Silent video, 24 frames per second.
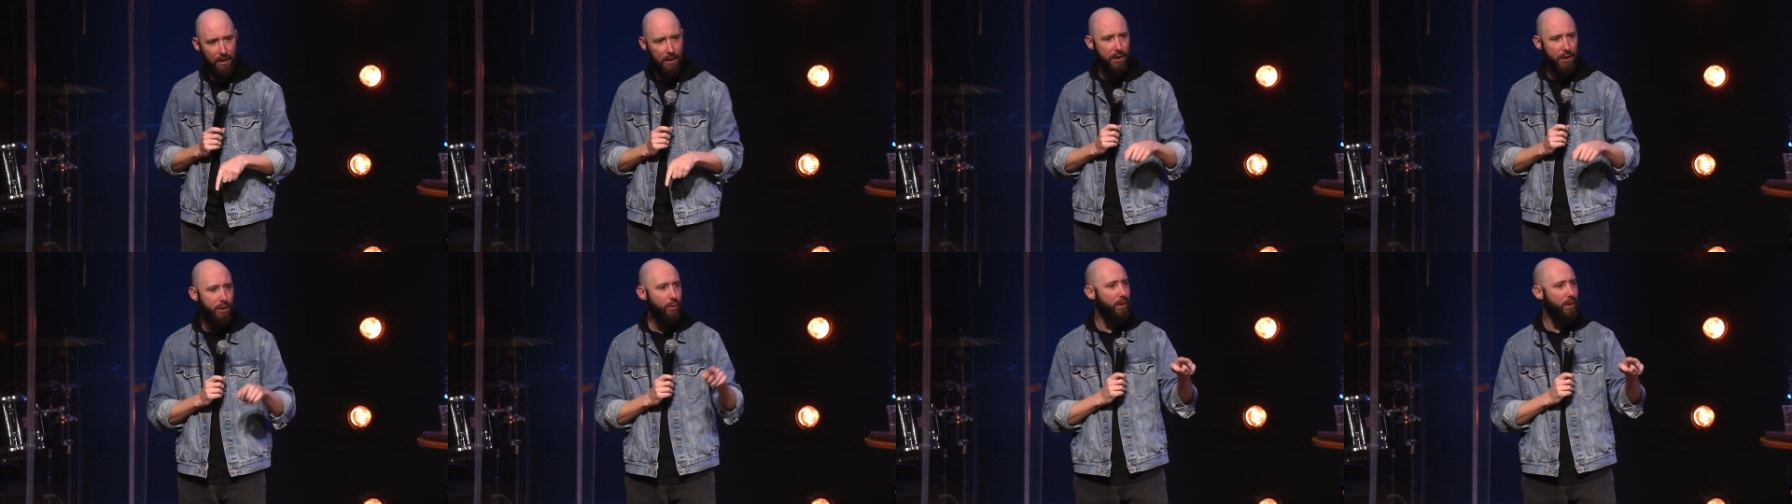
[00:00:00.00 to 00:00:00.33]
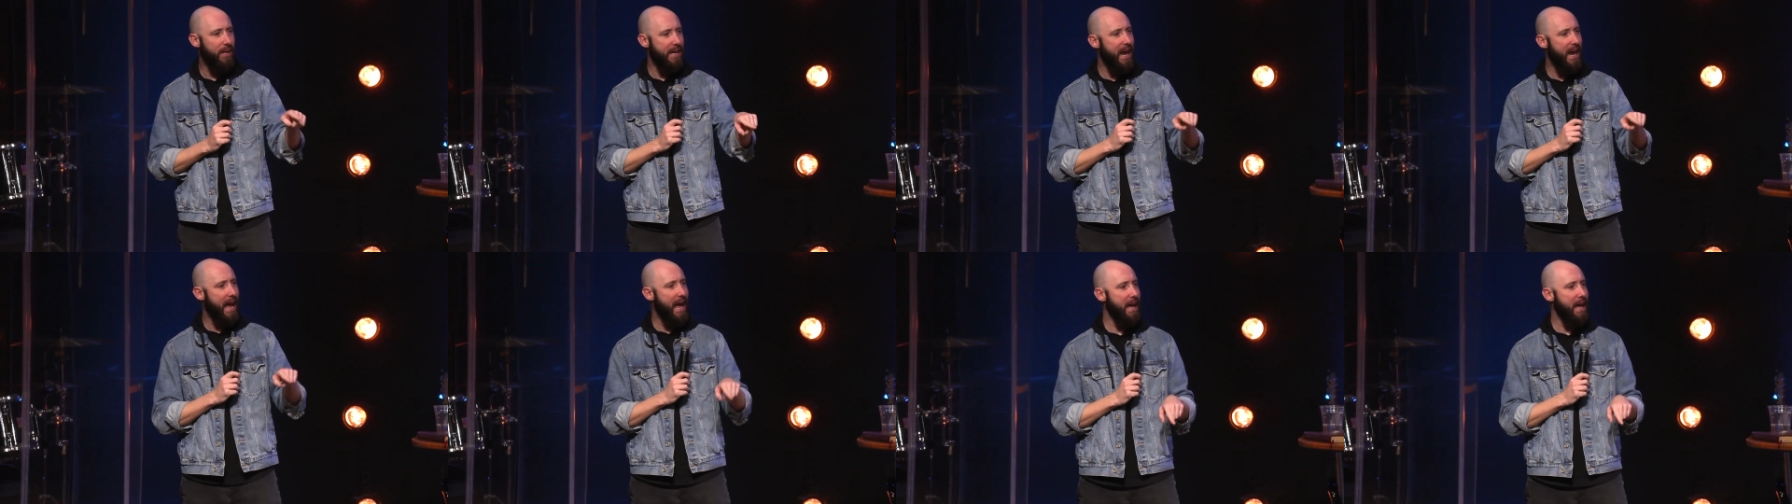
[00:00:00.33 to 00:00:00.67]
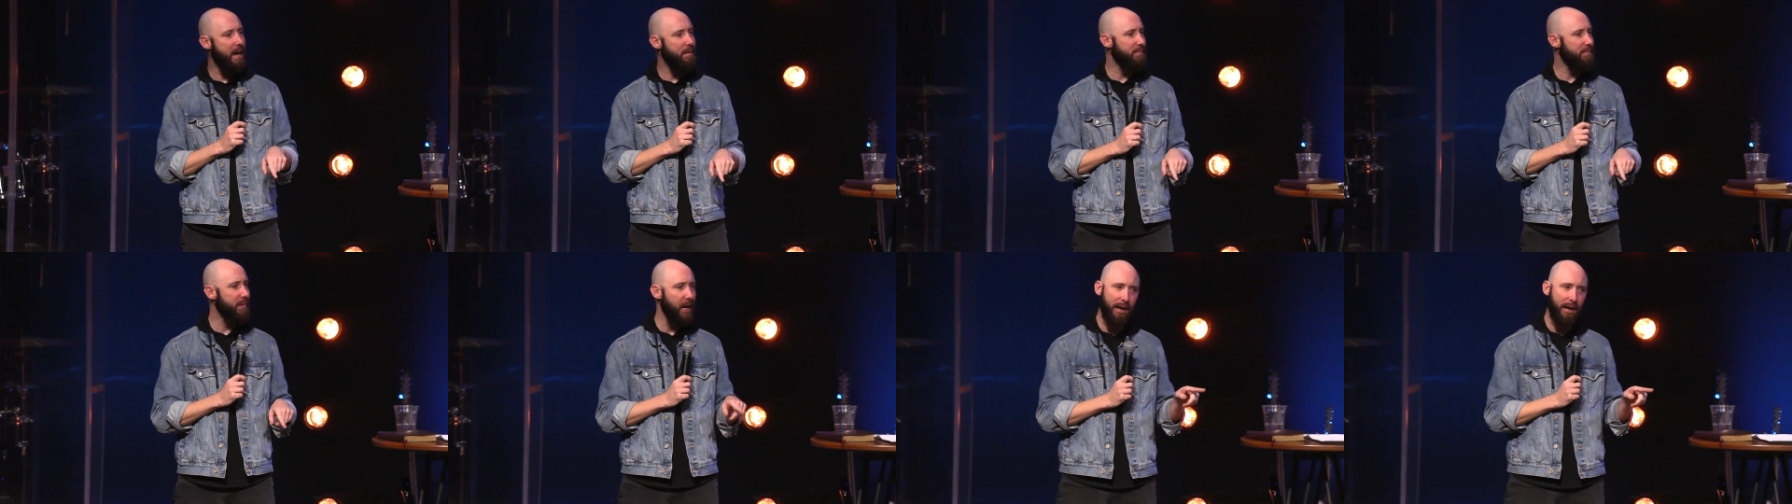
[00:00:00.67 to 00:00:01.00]
to a
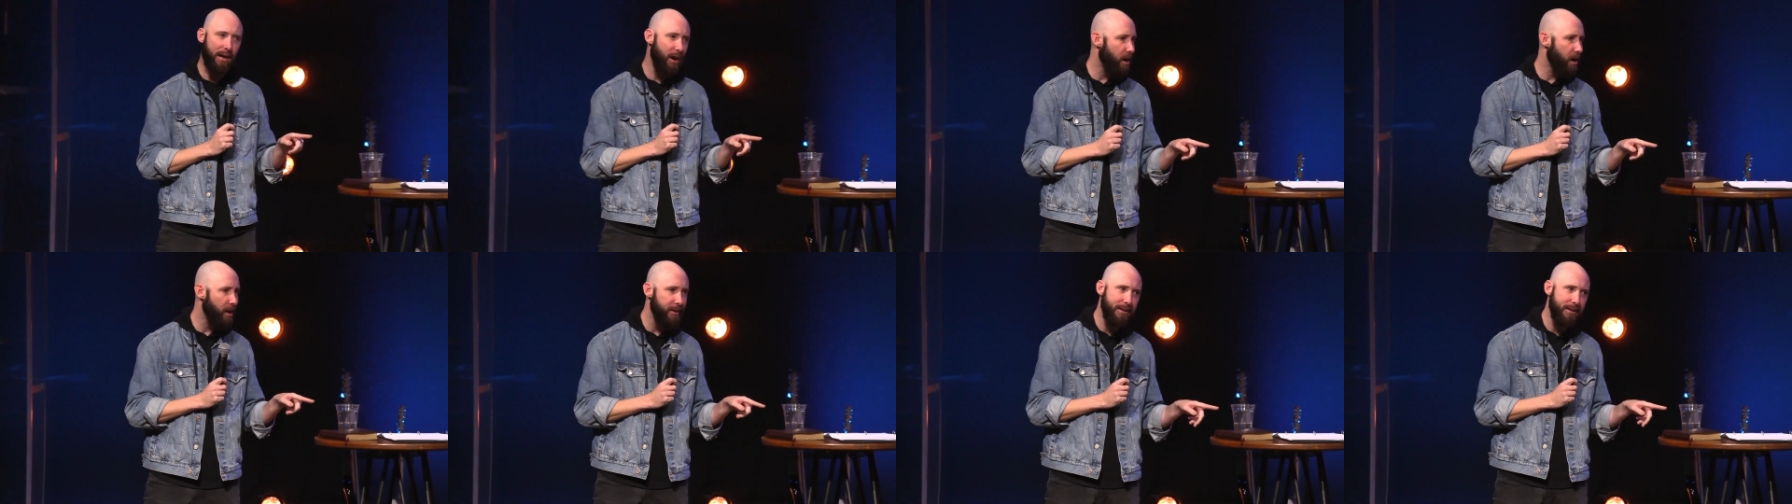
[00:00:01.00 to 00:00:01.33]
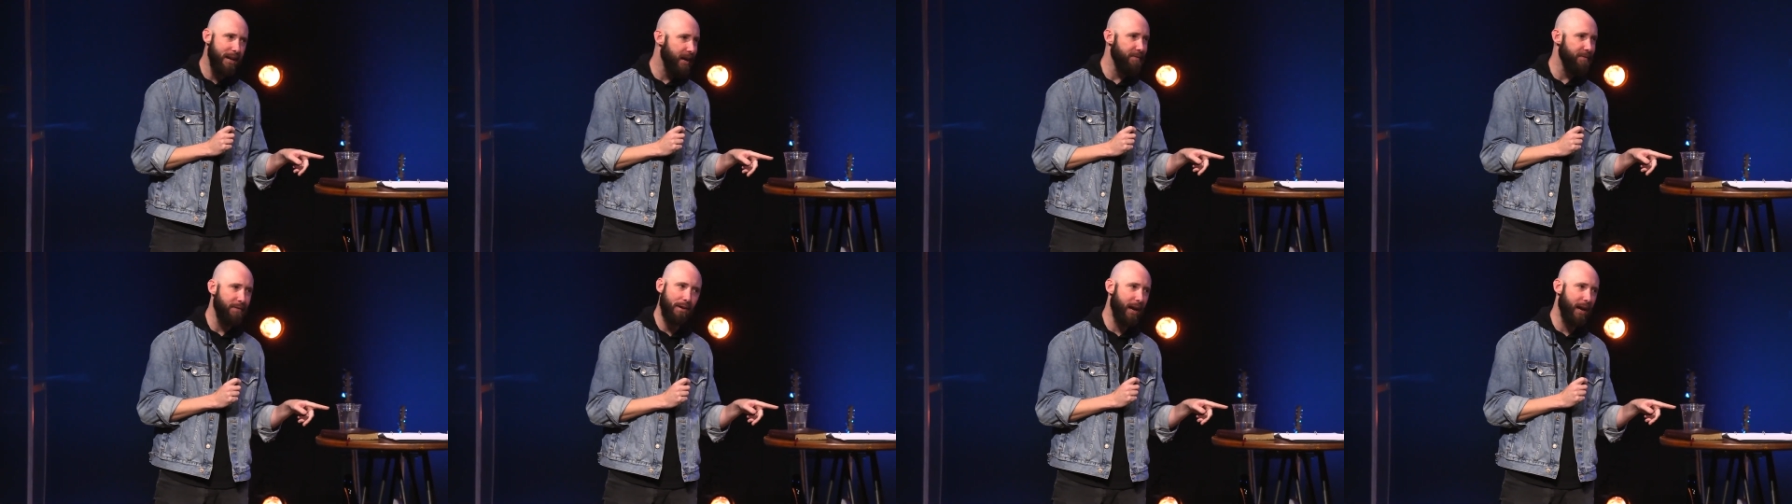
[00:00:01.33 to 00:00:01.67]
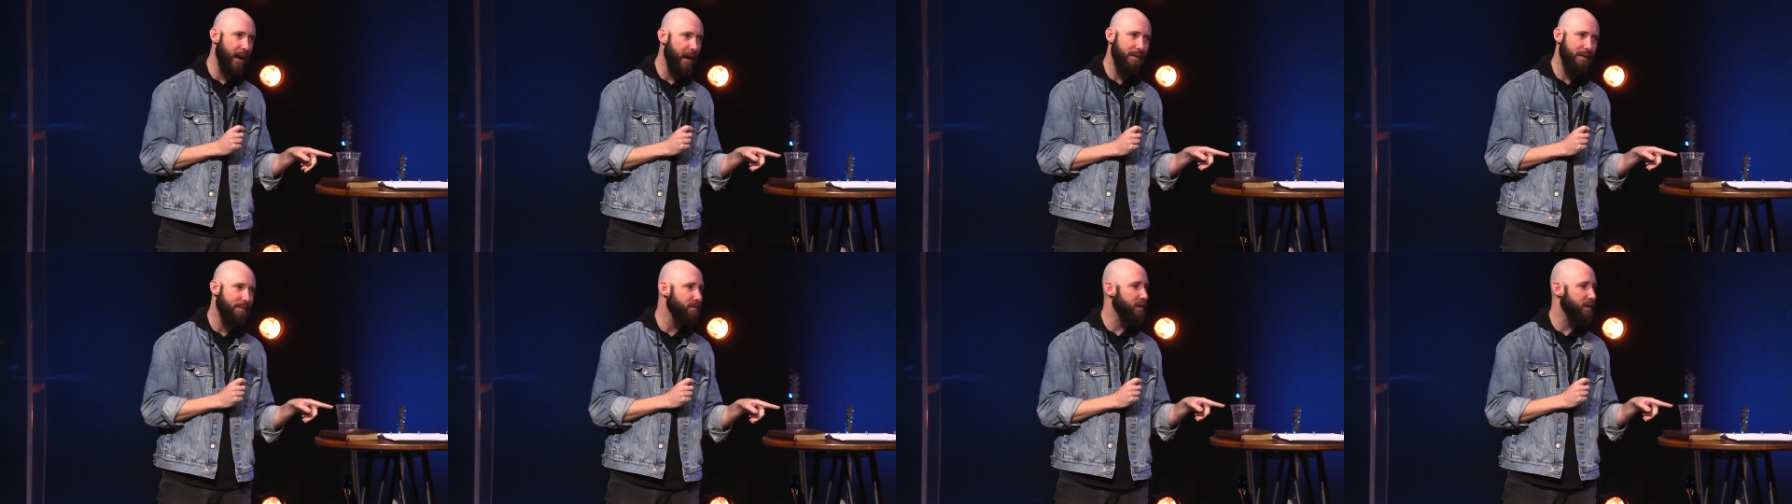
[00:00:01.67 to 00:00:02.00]
name that God never
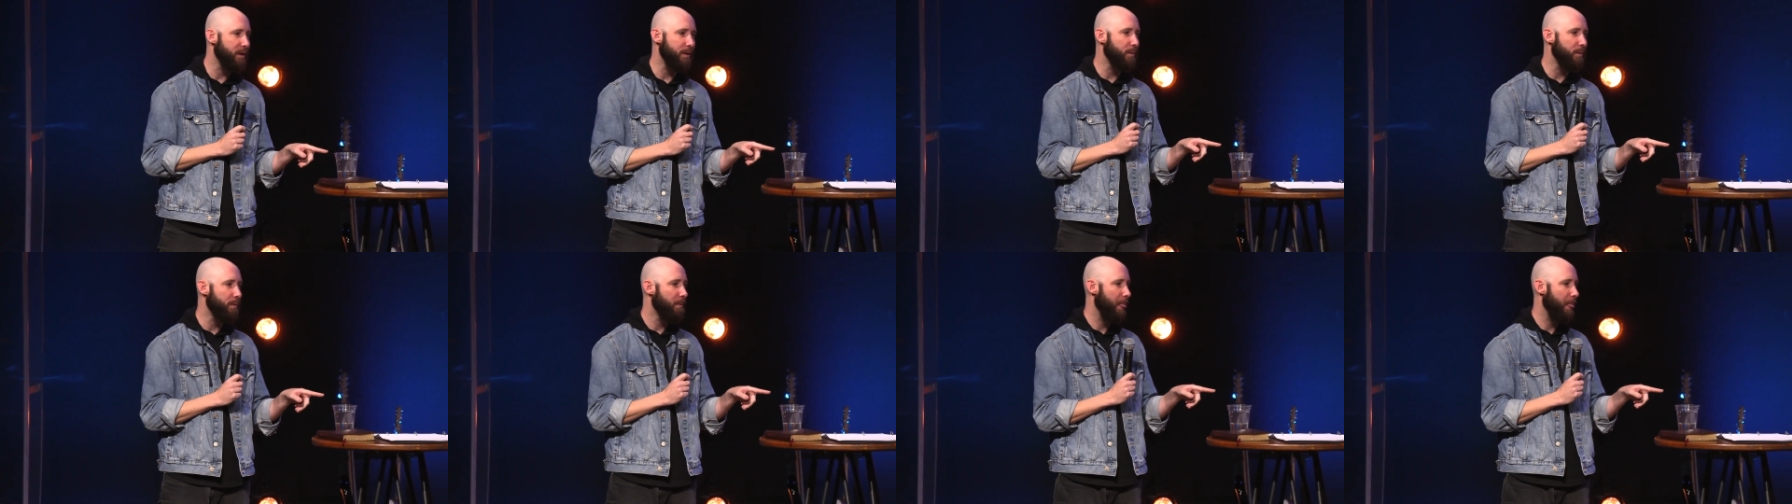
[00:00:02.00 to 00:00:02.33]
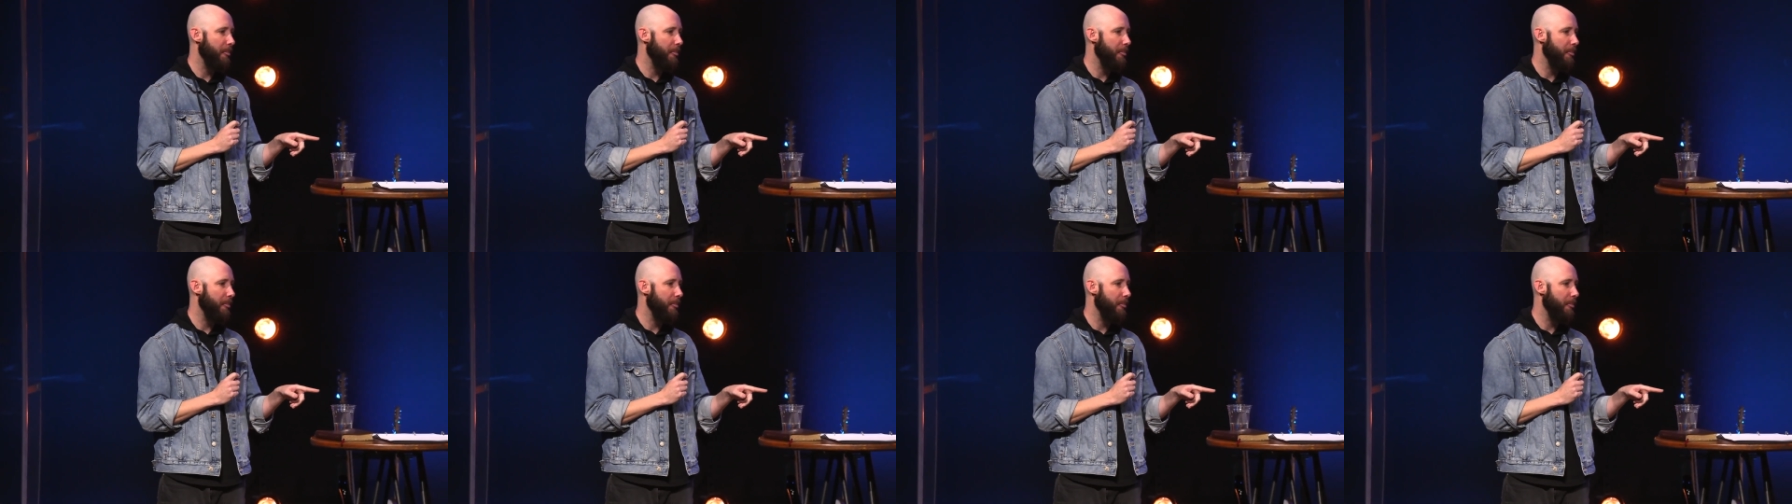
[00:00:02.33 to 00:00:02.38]
gave you.